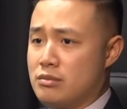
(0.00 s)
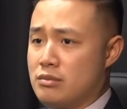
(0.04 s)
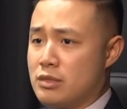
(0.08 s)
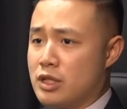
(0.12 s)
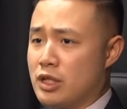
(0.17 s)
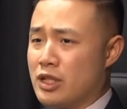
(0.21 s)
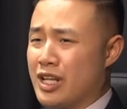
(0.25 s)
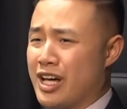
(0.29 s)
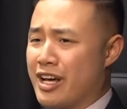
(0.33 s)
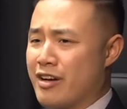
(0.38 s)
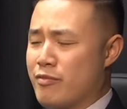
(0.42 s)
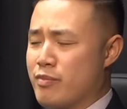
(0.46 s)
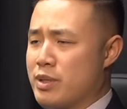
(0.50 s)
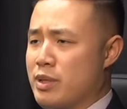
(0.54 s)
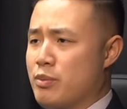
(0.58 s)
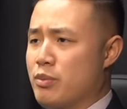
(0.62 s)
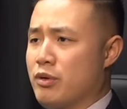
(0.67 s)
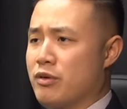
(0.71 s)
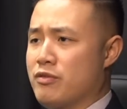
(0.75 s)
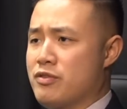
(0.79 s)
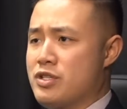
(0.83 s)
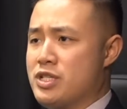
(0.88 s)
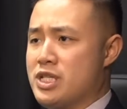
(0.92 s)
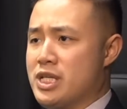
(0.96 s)
a lot of people
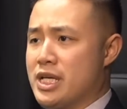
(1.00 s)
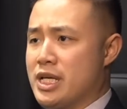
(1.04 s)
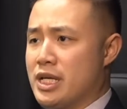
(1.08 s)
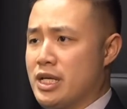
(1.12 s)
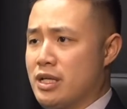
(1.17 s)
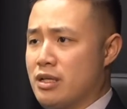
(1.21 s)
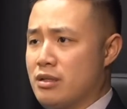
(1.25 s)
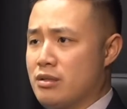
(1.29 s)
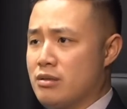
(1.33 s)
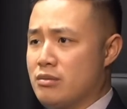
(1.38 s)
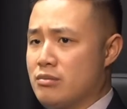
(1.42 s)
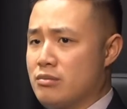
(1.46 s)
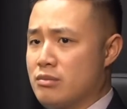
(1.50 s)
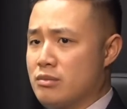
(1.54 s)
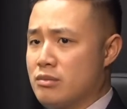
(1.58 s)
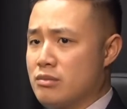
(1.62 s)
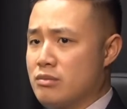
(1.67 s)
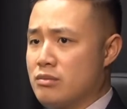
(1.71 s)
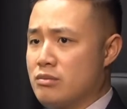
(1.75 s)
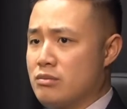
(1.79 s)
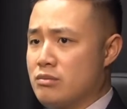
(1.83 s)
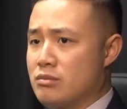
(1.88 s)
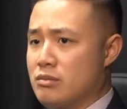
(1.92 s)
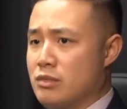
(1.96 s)
have seen
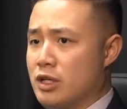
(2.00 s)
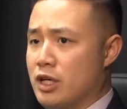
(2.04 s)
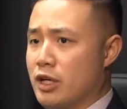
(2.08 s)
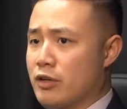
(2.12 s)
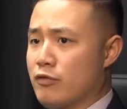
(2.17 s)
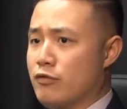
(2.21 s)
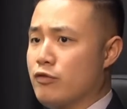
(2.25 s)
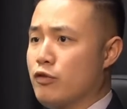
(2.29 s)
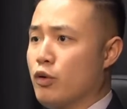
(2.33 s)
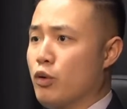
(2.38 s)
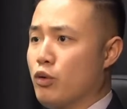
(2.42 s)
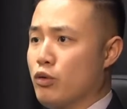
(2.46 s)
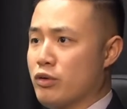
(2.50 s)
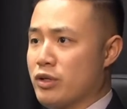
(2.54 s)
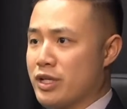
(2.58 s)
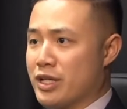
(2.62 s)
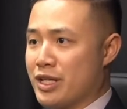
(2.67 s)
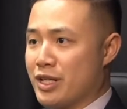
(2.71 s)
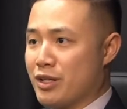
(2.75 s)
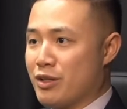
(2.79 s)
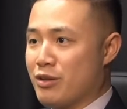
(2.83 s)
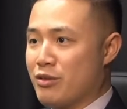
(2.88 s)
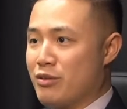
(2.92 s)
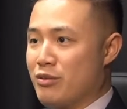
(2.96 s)

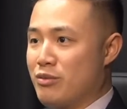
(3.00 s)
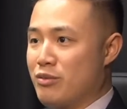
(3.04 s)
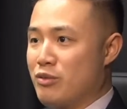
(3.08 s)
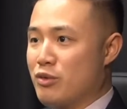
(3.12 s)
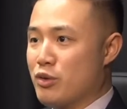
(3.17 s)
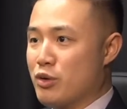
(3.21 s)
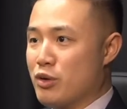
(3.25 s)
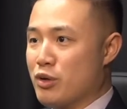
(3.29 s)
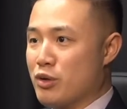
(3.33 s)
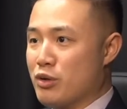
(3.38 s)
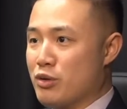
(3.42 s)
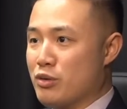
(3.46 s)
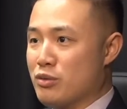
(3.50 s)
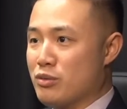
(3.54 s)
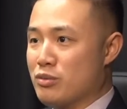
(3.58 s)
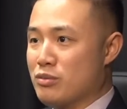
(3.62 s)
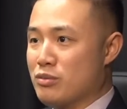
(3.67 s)
unfolding through